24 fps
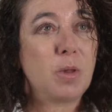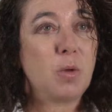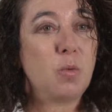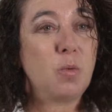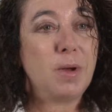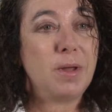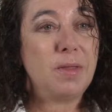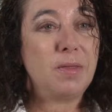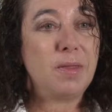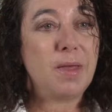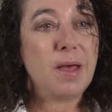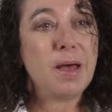
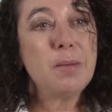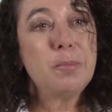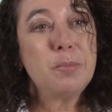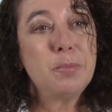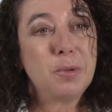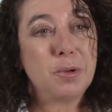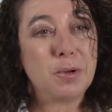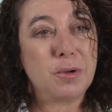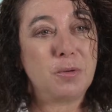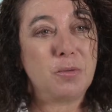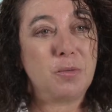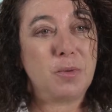When that
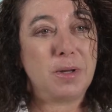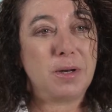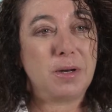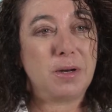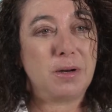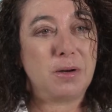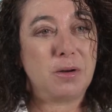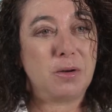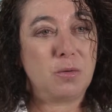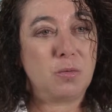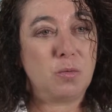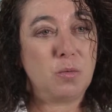book won
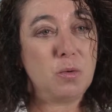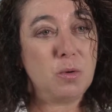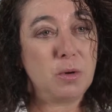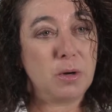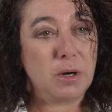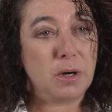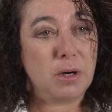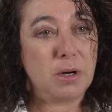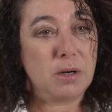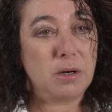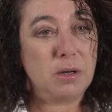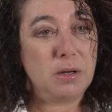an
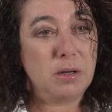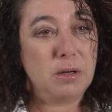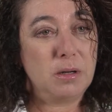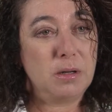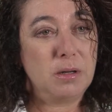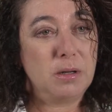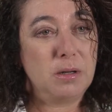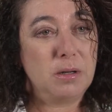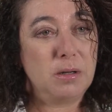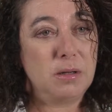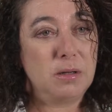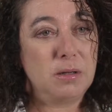award
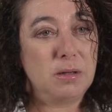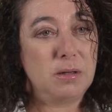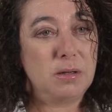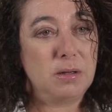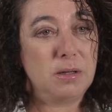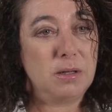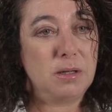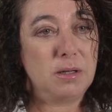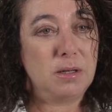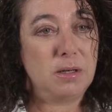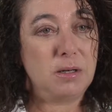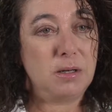
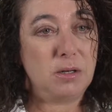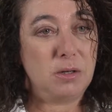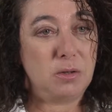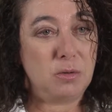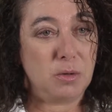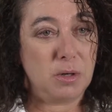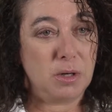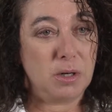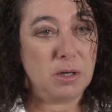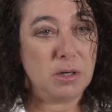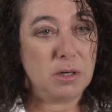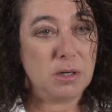in New
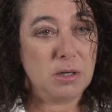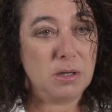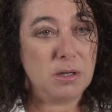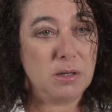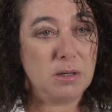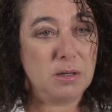York,